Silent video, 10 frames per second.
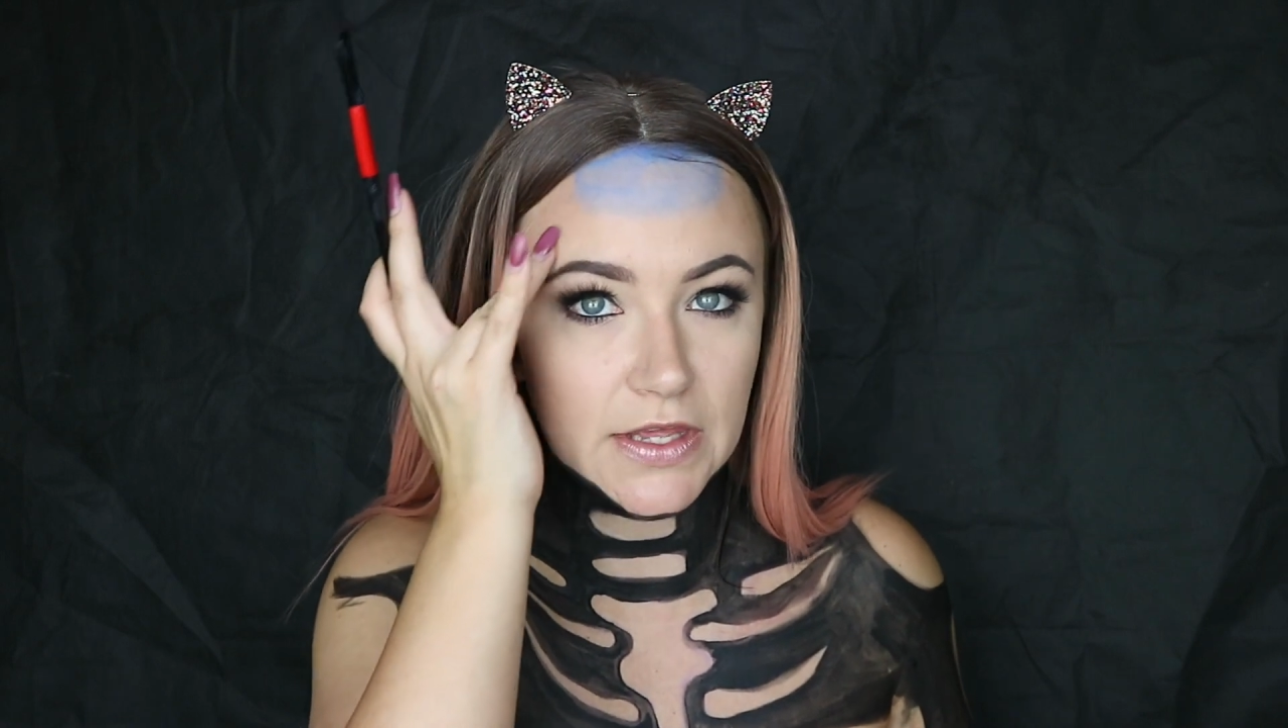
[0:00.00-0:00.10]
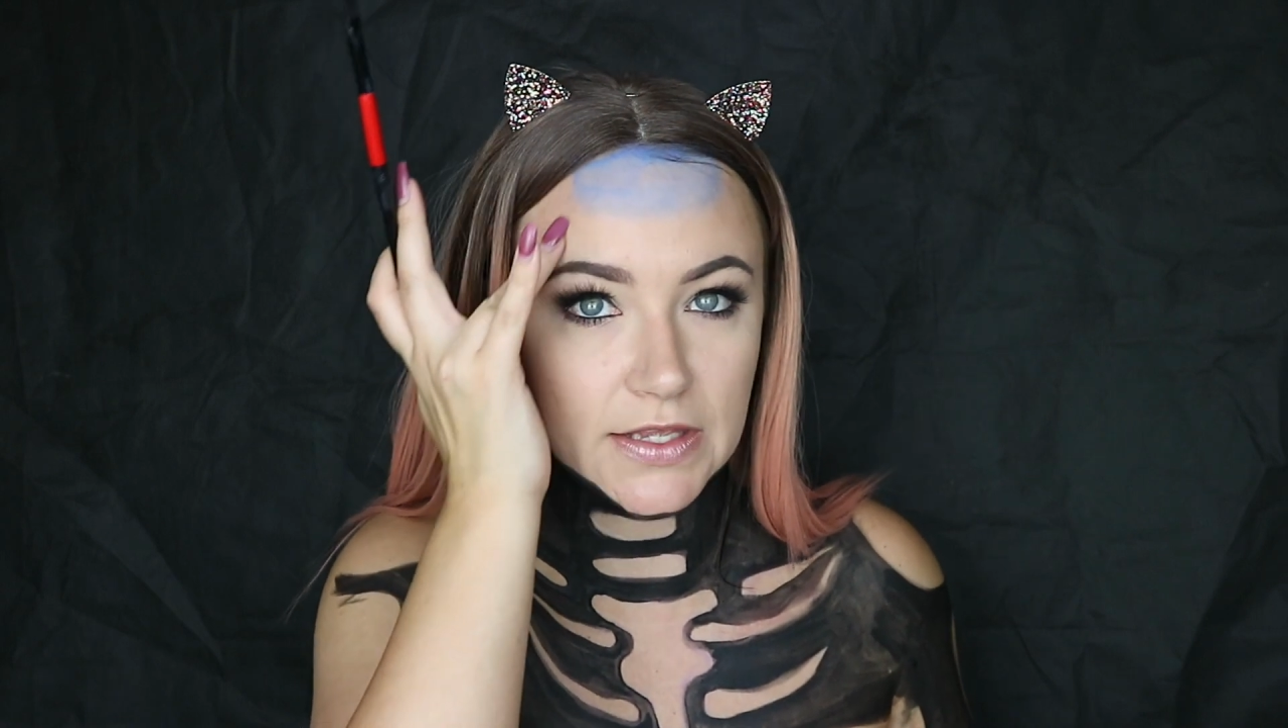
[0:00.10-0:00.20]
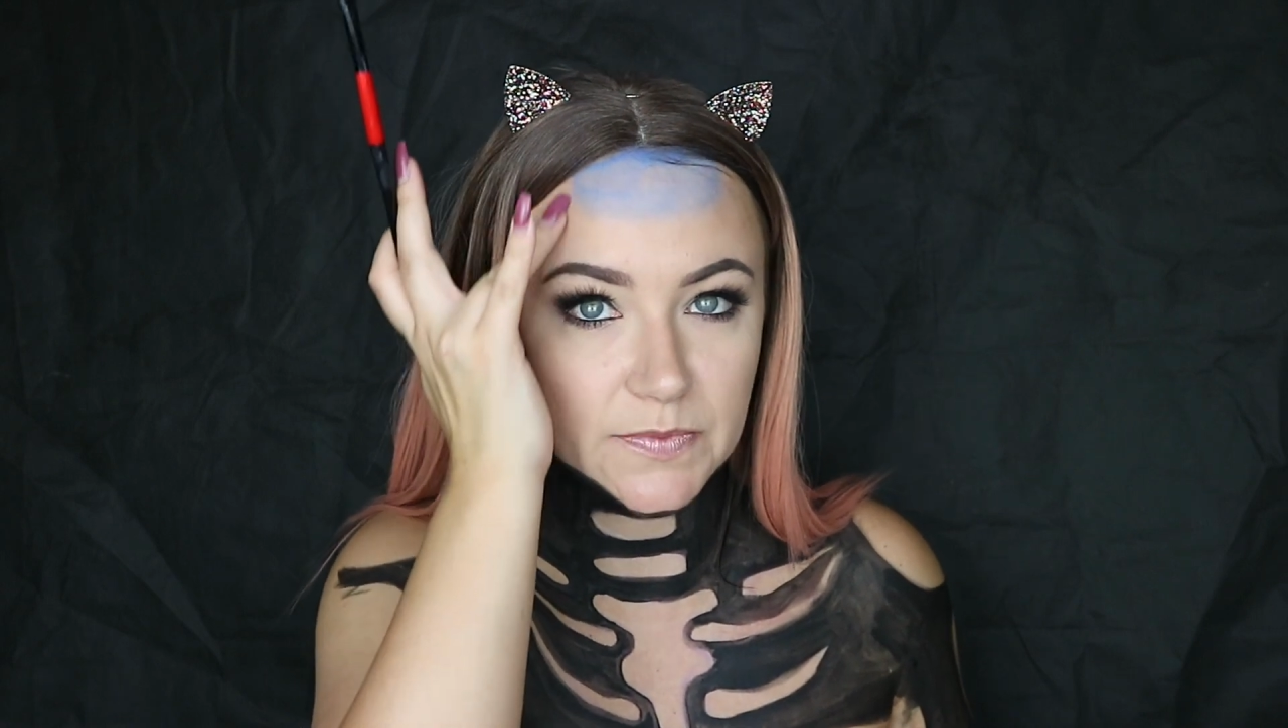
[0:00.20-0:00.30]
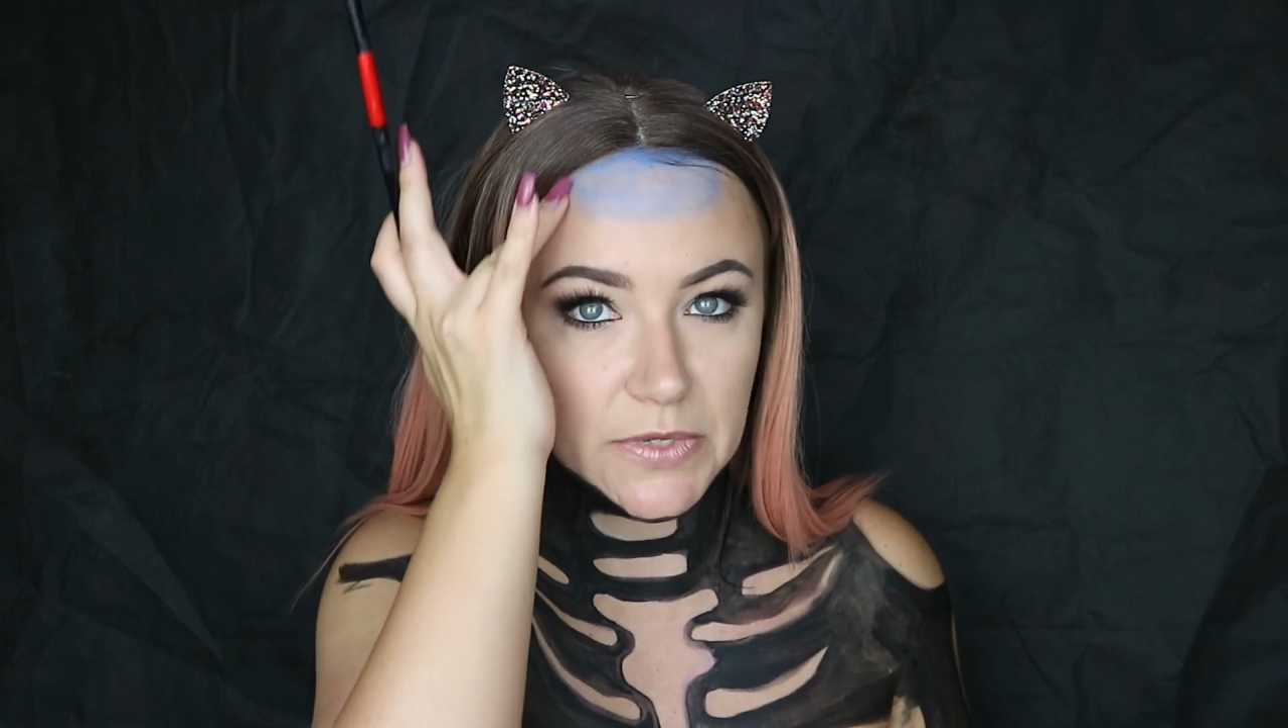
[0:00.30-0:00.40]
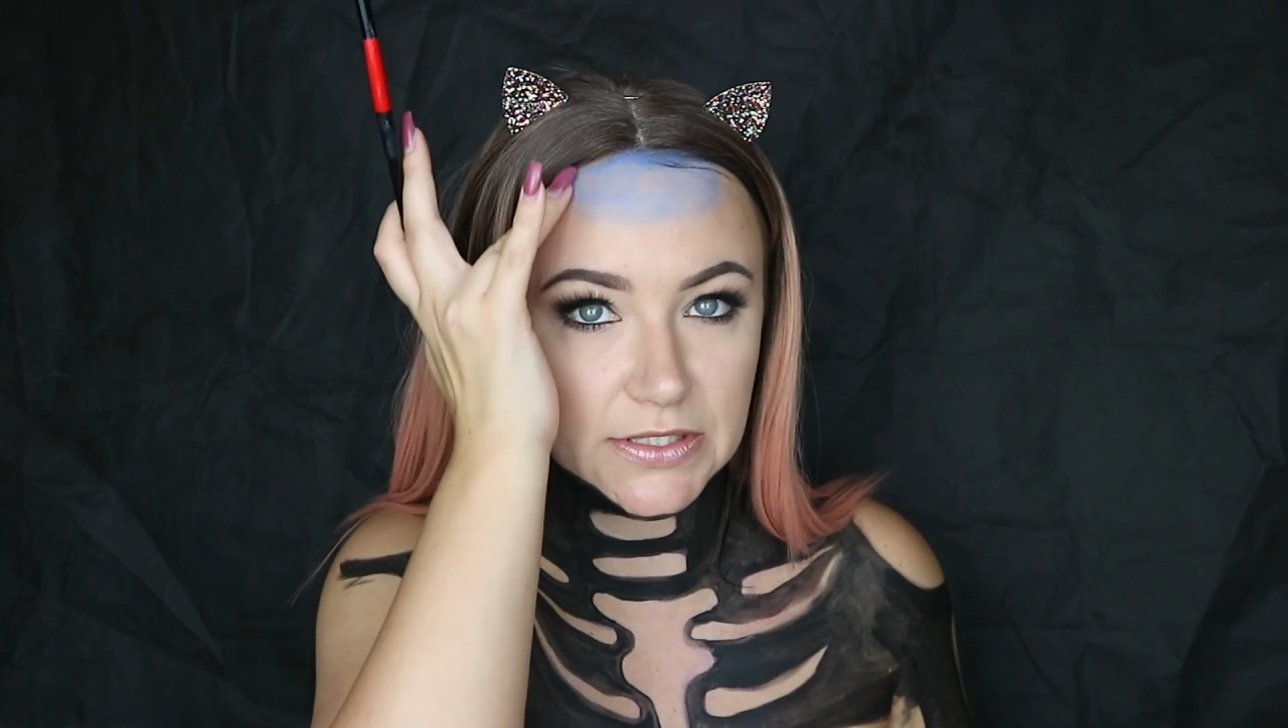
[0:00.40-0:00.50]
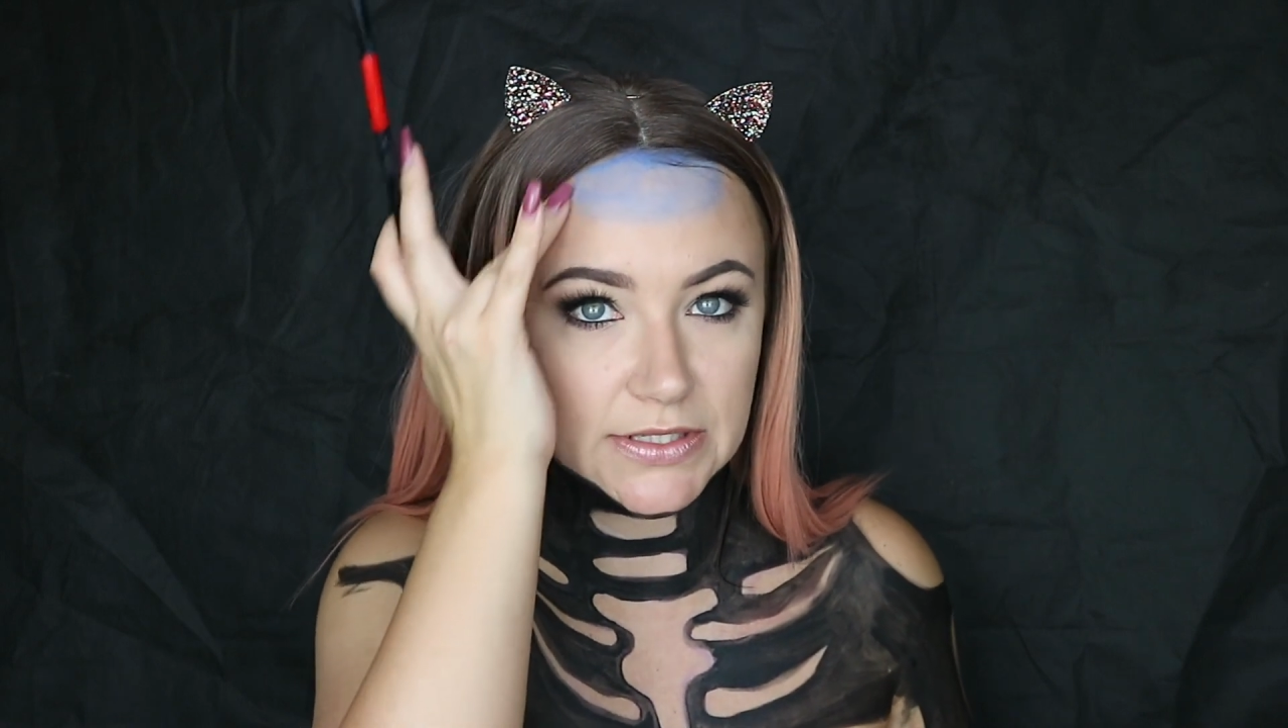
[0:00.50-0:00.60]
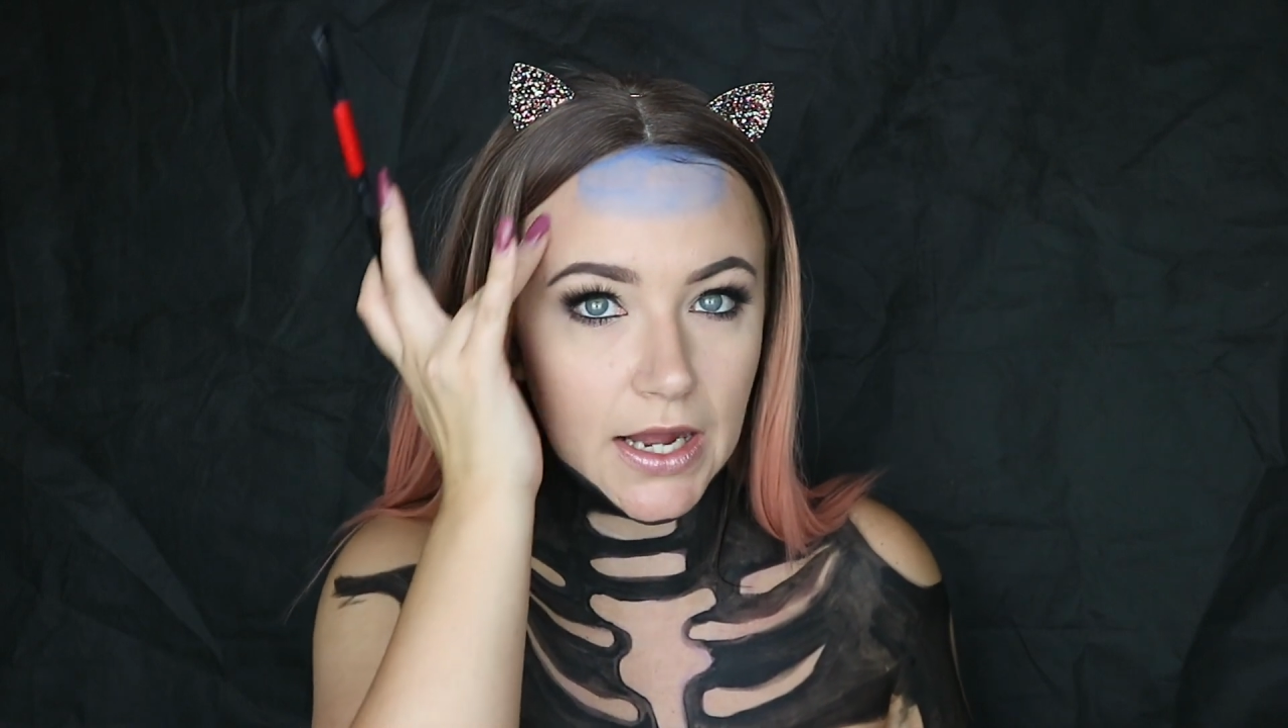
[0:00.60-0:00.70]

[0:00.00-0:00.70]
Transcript: these bits